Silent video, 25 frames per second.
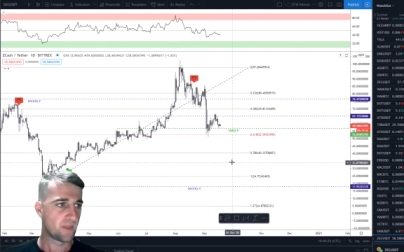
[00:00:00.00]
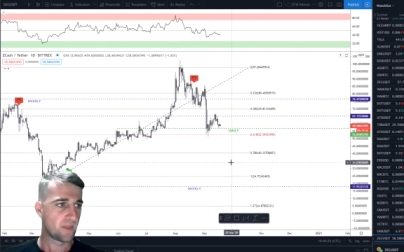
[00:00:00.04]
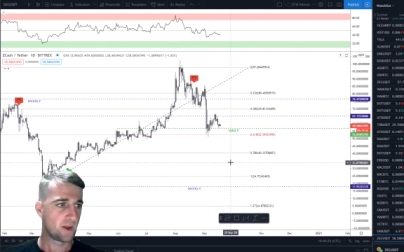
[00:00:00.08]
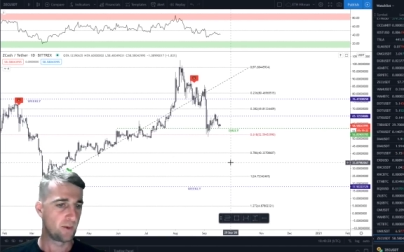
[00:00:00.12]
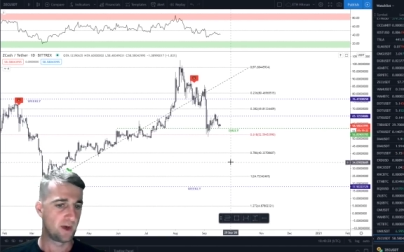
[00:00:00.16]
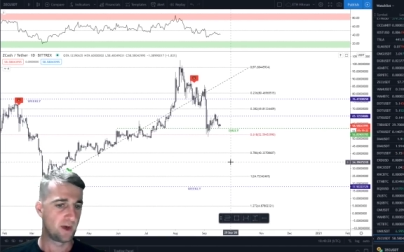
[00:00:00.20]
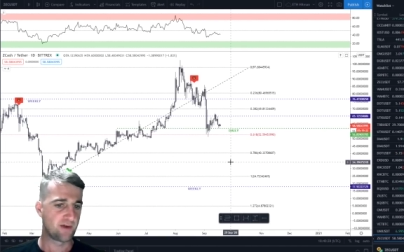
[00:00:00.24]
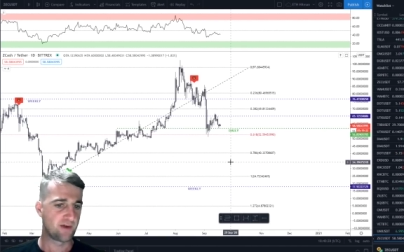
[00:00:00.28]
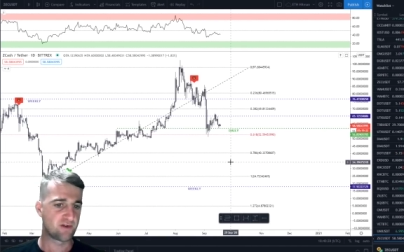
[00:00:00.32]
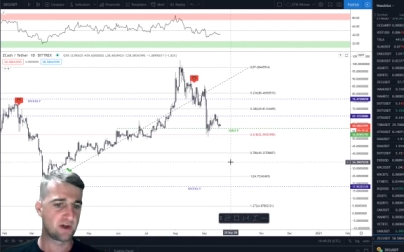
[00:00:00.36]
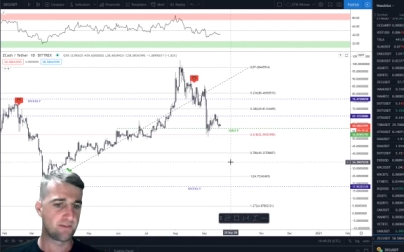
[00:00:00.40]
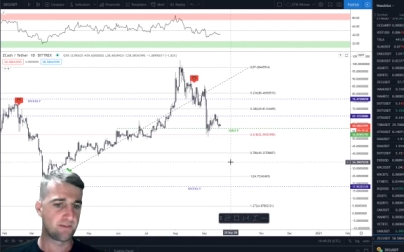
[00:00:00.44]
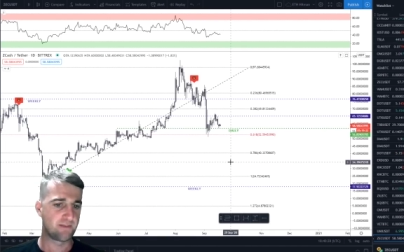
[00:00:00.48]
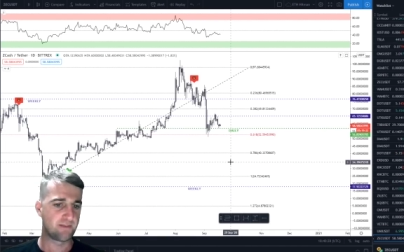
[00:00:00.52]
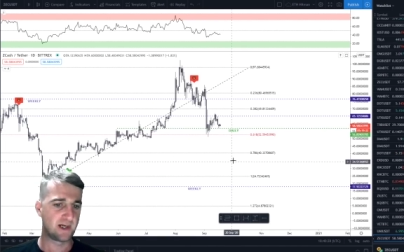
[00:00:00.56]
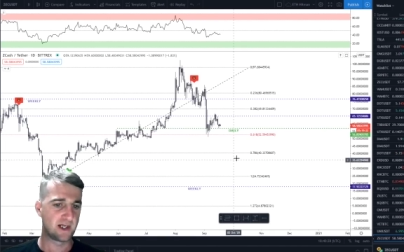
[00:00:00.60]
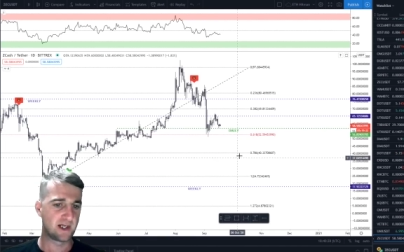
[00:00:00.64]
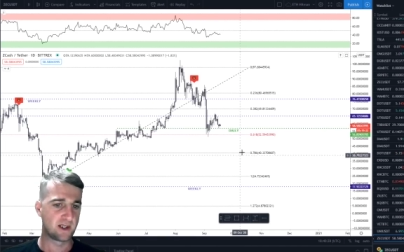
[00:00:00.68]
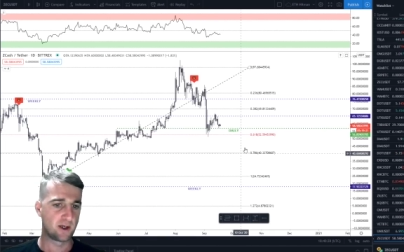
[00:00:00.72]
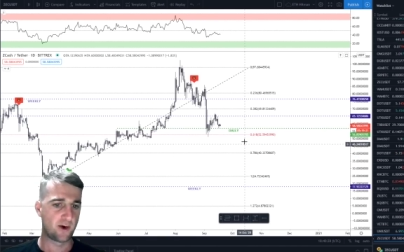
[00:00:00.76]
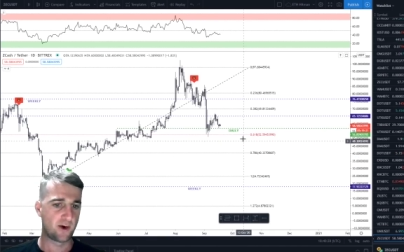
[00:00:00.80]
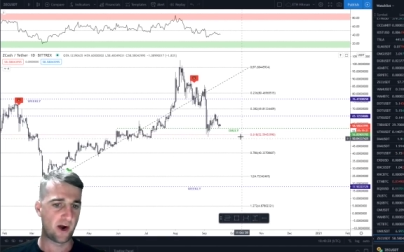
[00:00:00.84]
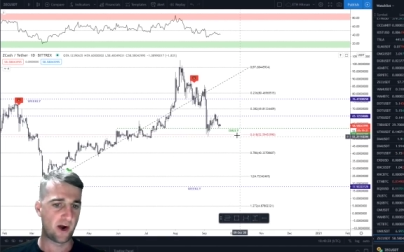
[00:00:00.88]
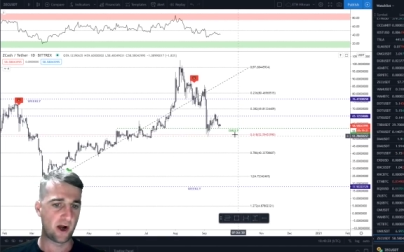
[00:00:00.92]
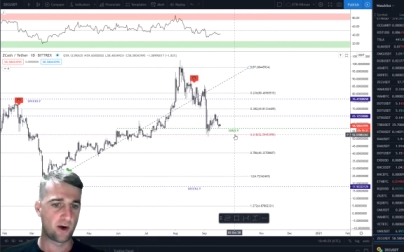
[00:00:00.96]
Whenever I'm buying
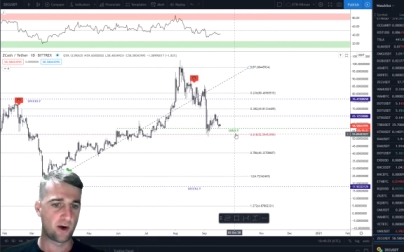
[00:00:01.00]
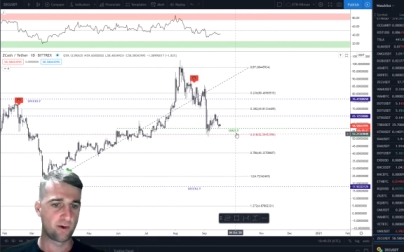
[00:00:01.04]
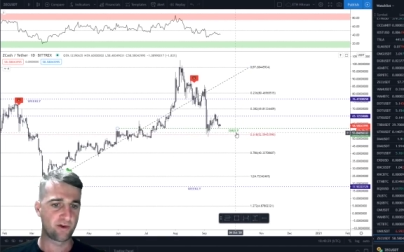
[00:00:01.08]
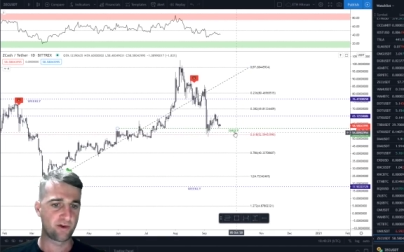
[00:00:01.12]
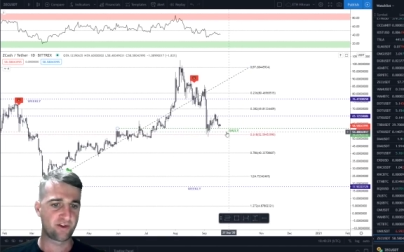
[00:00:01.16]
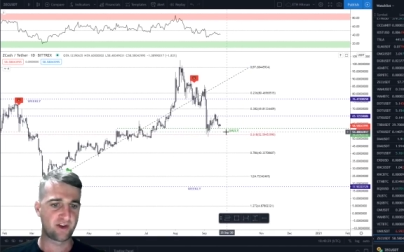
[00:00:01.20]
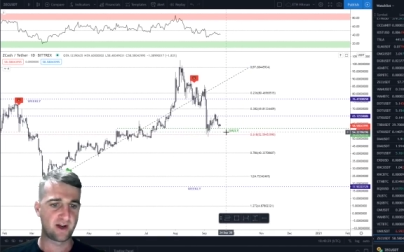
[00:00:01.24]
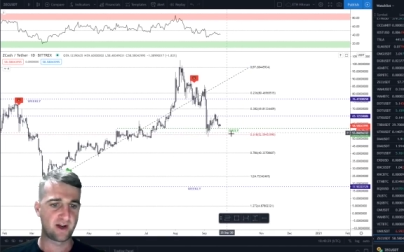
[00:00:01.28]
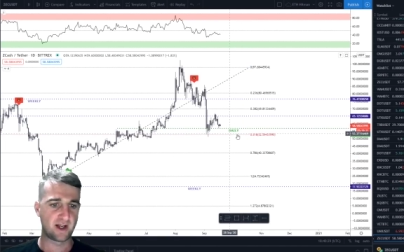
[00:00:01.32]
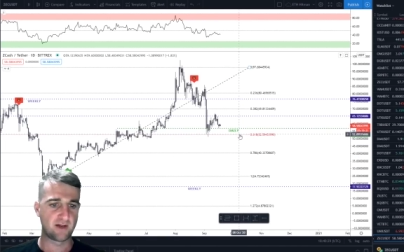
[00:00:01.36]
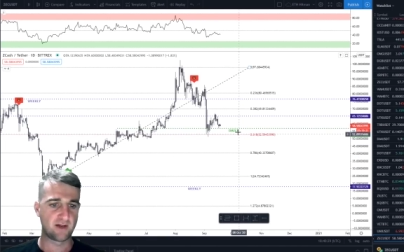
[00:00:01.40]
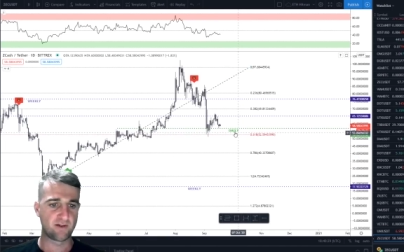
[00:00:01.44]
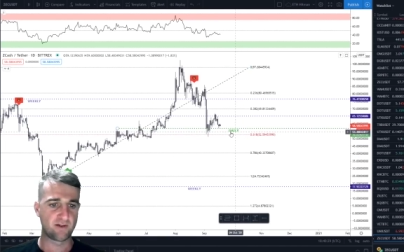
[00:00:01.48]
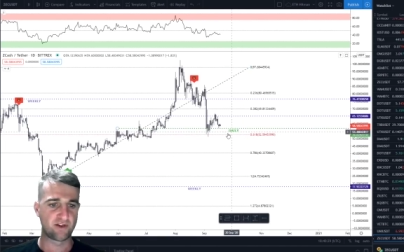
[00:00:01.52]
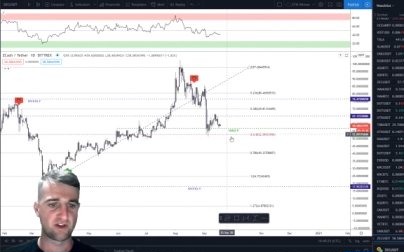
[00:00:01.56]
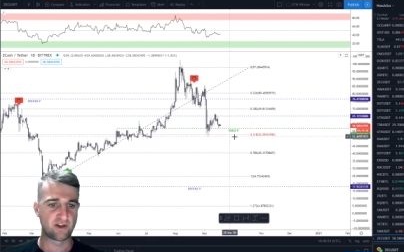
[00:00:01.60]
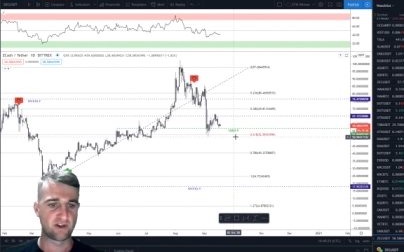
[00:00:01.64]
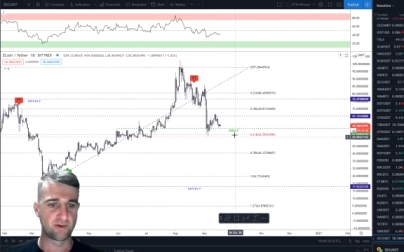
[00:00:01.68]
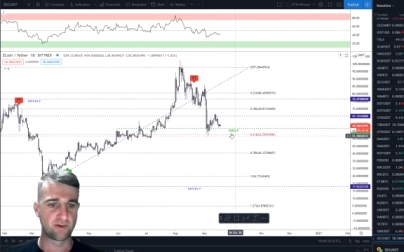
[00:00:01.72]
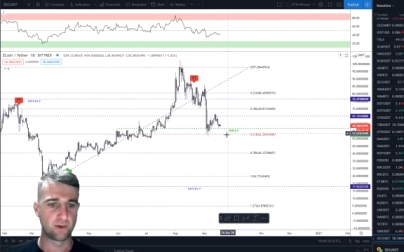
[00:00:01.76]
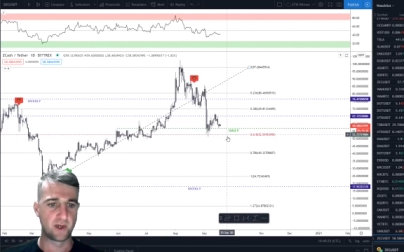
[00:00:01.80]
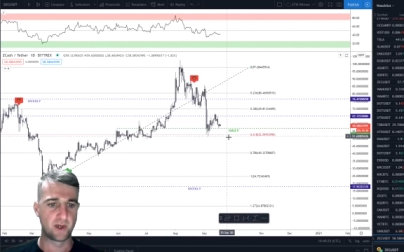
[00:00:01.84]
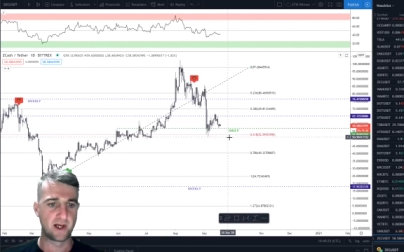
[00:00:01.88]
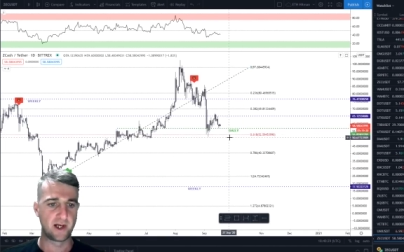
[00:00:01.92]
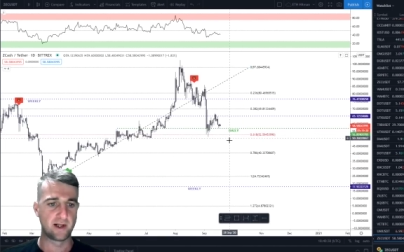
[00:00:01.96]
lower, I always target the
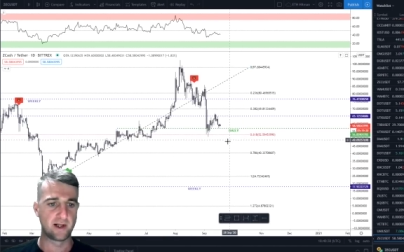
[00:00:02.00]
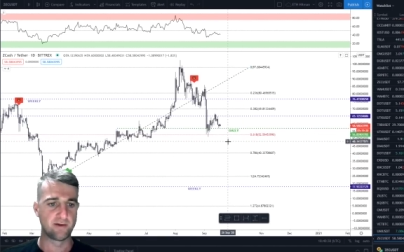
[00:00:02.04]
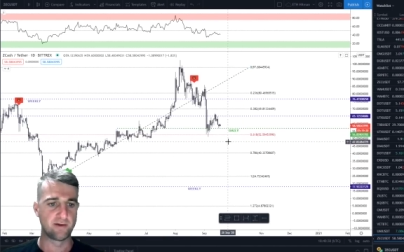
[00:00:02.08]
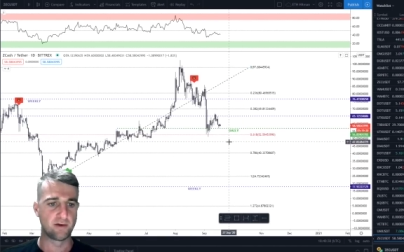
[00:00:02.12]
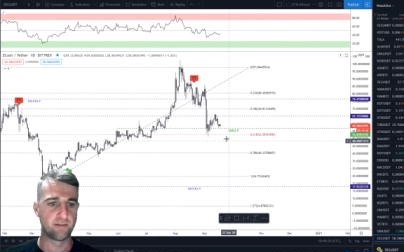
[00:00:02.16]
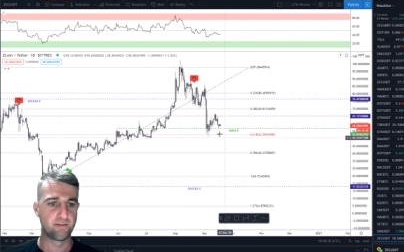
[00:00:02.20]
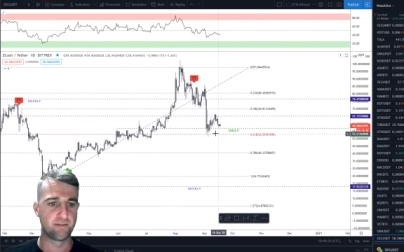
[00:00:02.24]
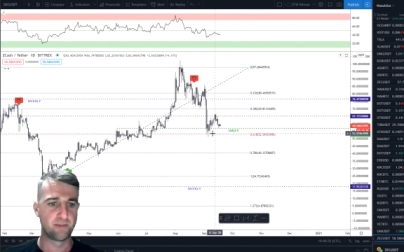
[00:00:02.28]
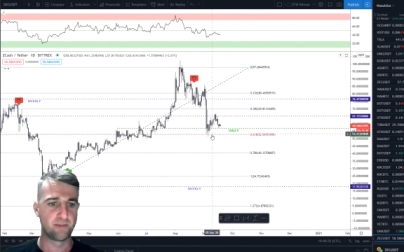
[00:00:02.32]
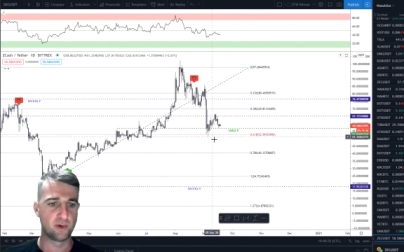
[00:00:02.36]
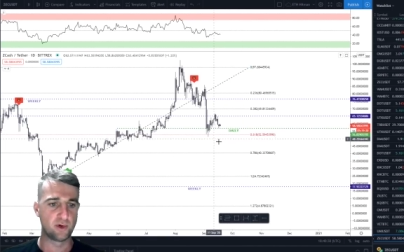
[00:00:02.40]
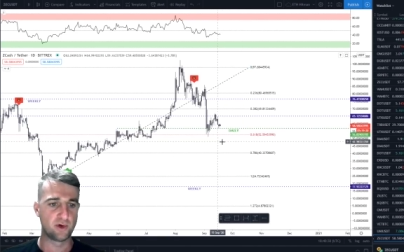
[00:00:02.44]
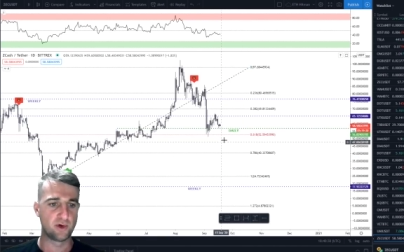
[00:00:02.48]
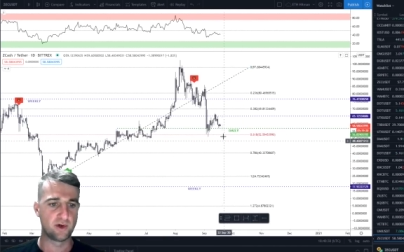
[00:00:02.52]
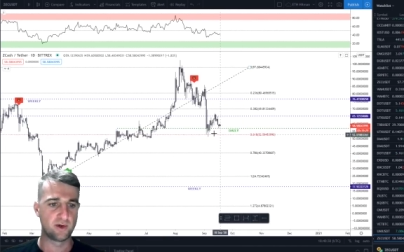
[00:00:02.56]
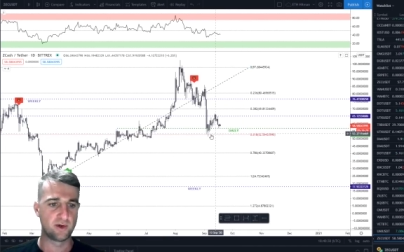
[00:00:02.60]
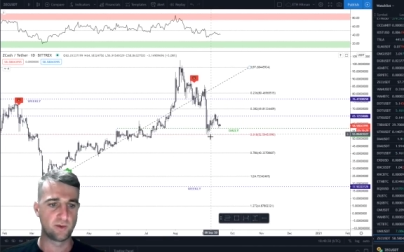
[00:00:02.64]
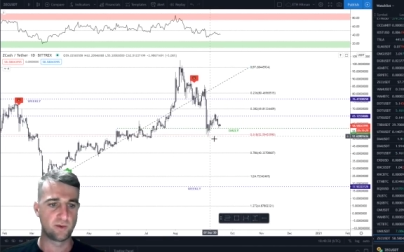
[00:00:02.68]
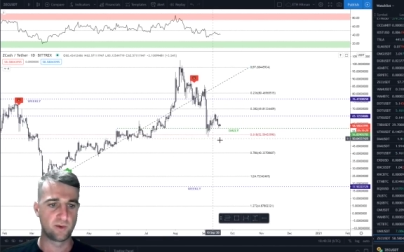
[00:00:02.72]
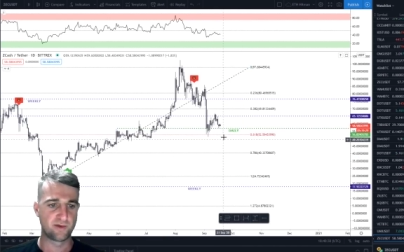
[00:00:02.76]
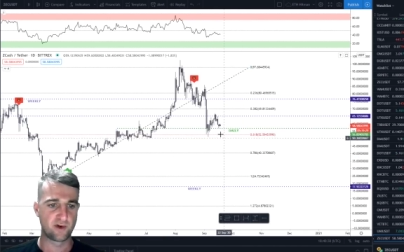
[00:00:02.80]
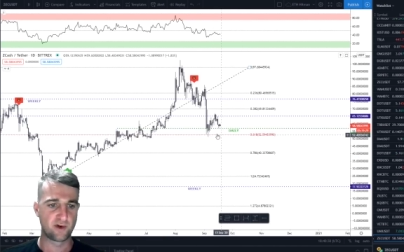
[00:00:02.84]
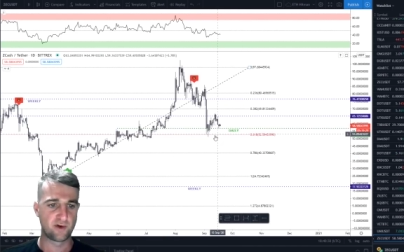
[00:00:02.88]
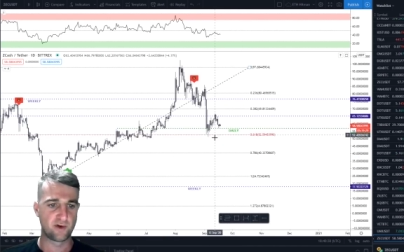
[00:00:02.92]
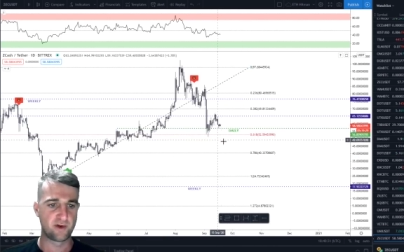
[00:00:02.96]
six one eight level, but
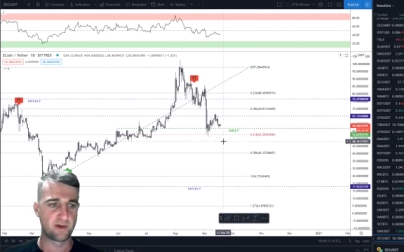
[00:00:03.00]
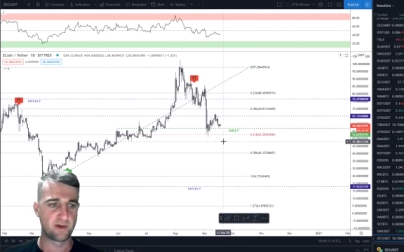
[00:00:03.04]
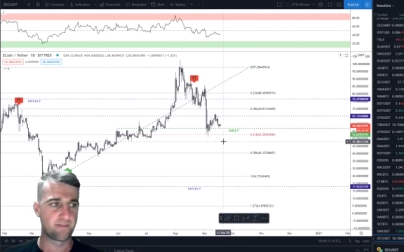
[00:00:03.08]
we've already